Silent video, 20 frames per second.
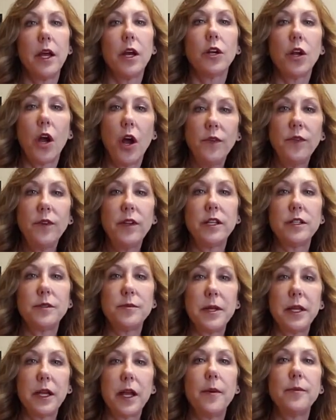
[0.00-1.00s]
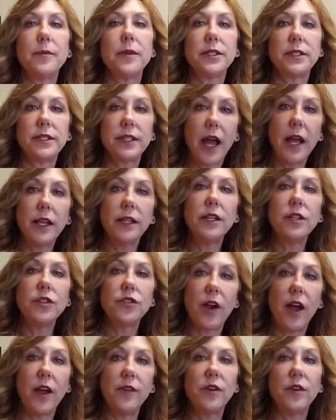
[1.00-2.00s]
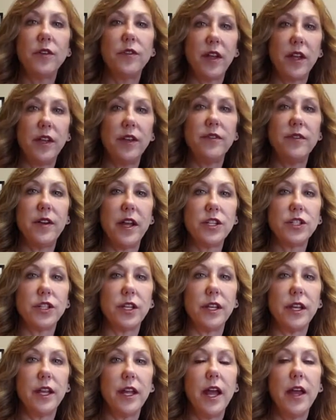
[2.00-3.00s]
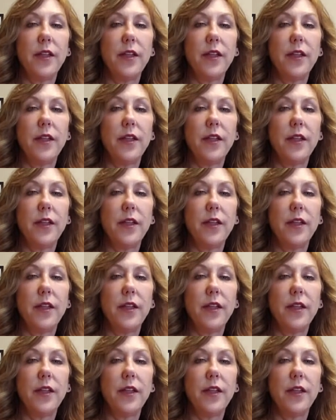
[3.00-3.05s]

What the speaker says: COVID has become the silent driver of innovation